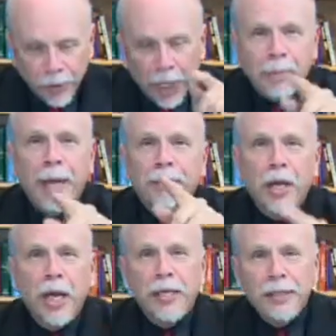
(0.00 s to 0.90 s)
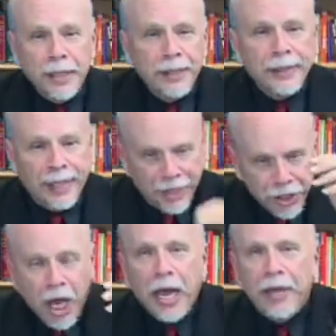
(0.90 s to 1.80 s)
Got baptized
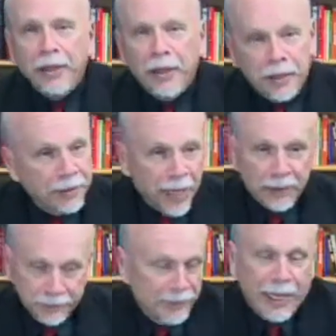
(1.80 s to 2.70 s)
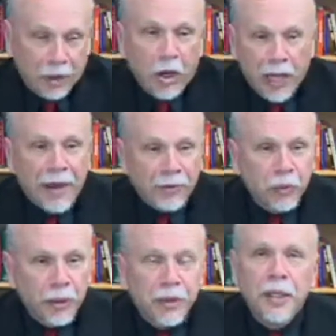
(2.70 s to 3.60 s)
and died not that long
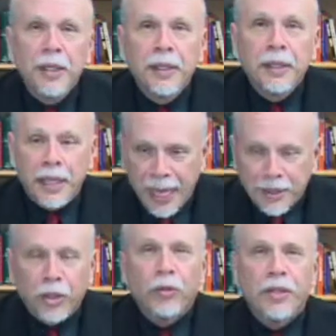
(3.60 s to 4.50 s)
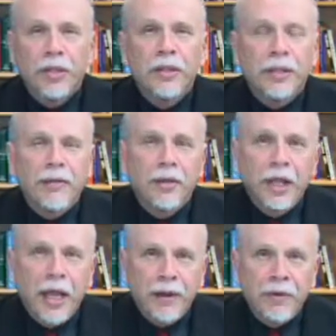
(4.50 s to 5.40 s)
afterwards as a Christian
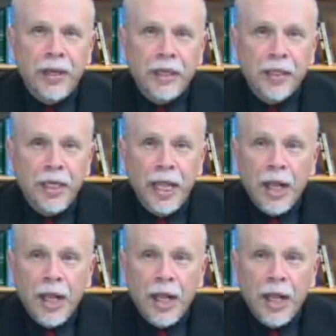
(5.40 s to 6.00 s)
Seventh-day Adventist.